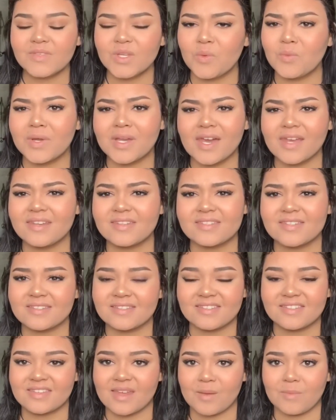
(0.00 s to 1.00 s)
What kind of
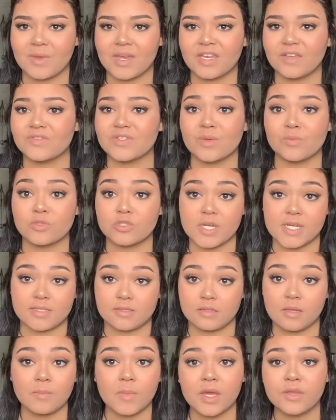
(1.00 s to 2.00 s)
sense does that make? If someone tried to
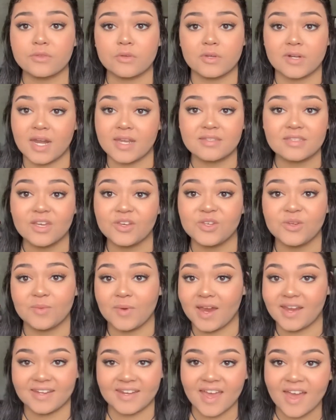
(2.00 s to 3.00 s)
slit my throat, I'd tell you
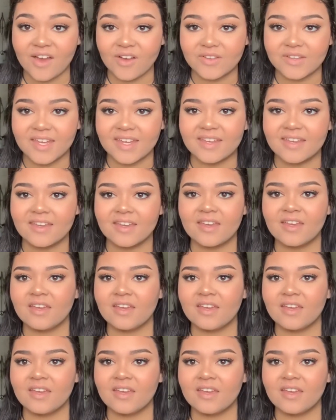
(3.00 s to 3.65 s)
right now, like